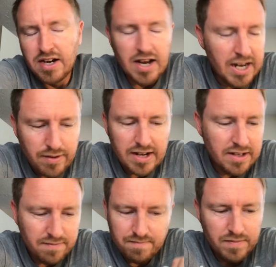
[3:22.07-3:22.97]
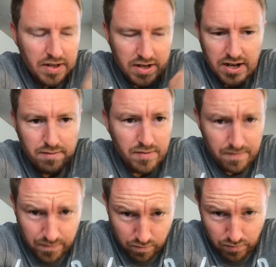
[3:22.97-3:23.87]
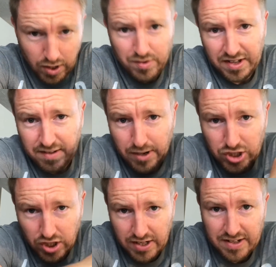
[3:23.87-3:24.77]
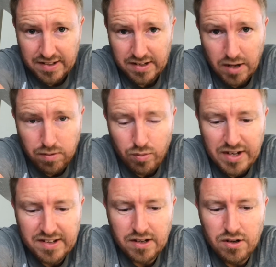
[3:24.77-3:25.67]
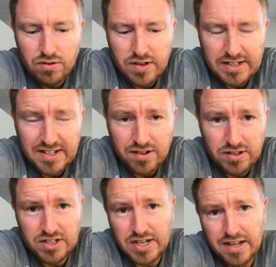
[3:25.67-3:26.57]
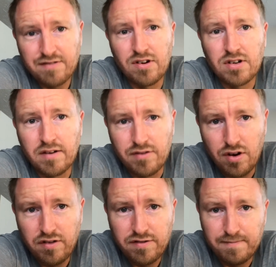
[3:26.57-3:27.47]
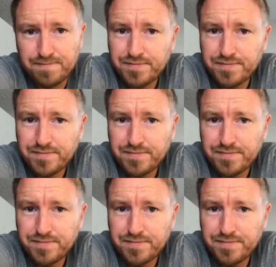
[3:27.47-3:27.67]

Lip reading: Anyway, well, it was at the specialist a couple of weeks ago. They decided to take its front cover off.